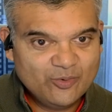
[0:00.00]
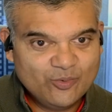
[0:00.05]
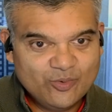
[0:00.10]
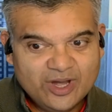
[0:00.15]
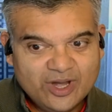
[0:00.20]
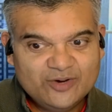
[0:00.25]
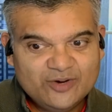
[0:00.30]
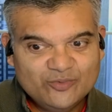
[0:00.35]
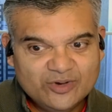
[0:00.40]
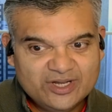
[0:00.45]

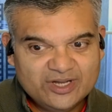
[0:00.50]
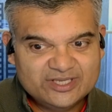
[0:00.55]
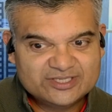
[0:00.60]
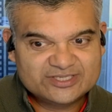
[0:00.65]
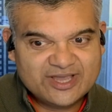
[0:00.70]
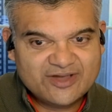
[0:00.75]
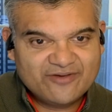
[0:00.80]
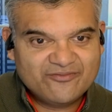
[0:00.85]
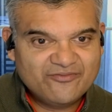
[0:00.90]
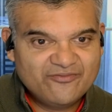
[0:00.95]
One
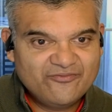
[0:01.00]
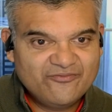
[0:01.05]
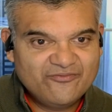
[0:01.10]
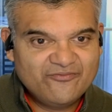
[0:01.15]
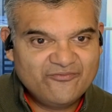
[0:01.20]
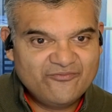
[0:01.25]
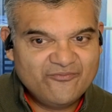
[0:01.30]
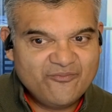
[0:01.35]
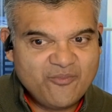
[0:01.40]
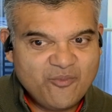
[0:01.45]
was how
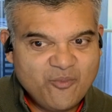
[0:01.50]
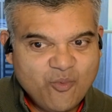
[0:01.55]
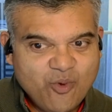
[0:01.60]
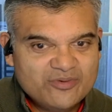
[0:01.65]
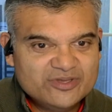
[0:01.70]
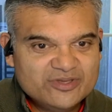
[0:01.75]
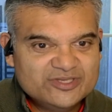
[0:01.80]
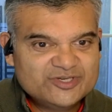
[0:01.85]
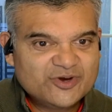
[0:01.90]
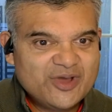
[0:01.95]

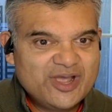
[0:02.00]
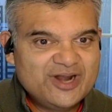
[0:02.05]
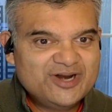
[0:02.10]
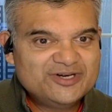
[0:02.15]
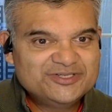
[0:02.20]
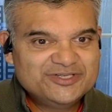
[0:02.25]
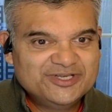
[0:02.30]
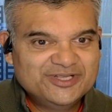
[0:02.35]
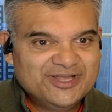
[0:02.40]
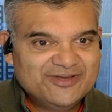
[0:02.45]
what was your
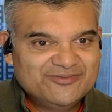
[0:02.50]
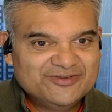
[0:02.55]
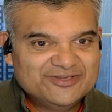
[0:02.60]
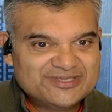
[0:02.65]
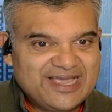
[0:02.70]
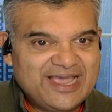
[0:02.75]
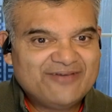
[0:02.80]
energy levels